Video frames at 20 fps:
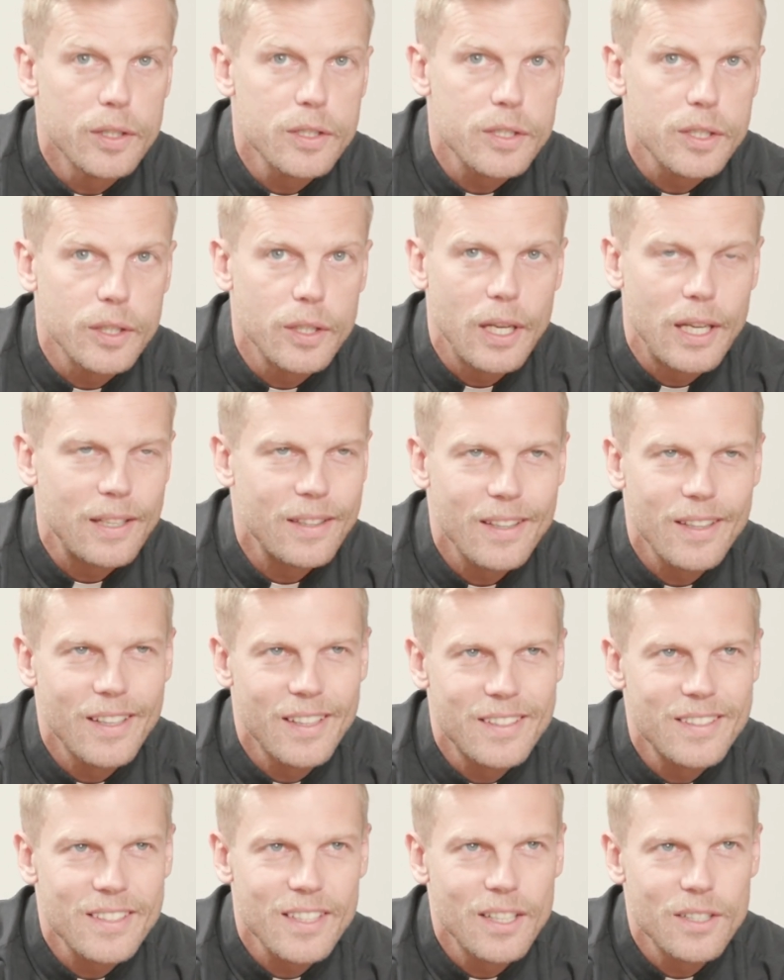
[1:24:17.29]
and like
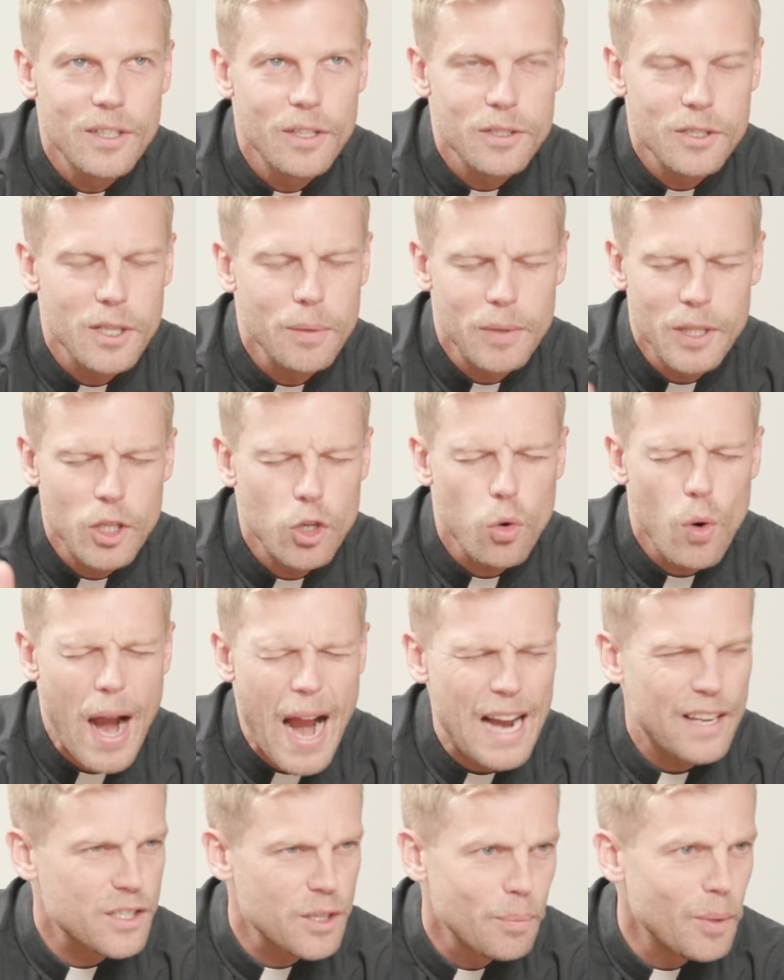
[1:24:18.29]
there's something crass
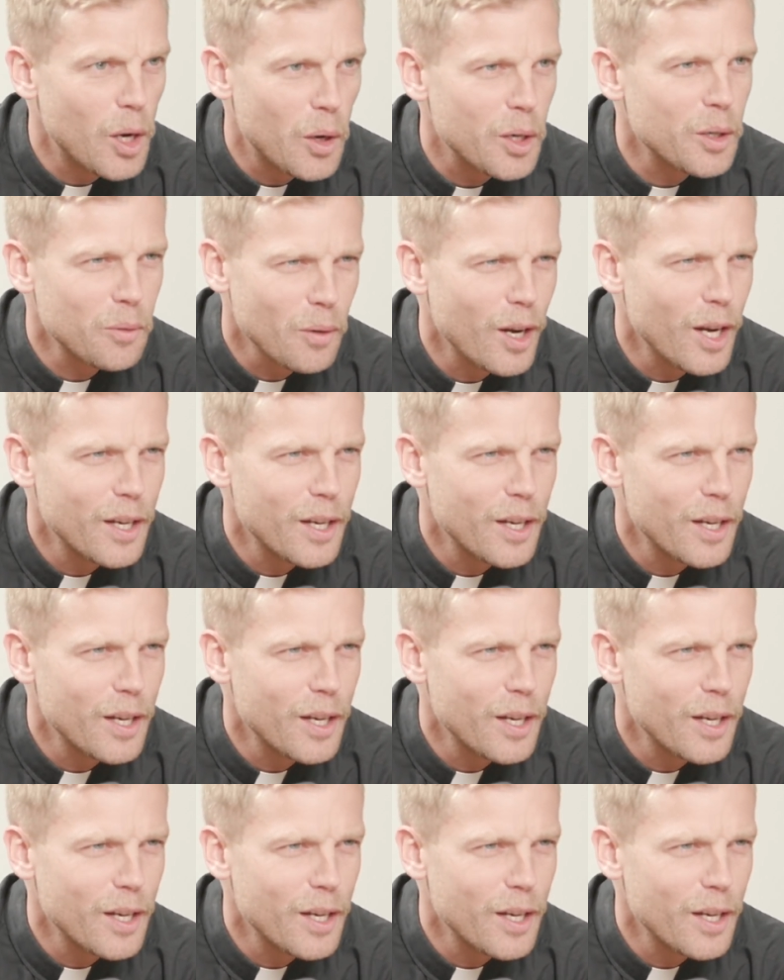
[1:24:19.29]
about it, right?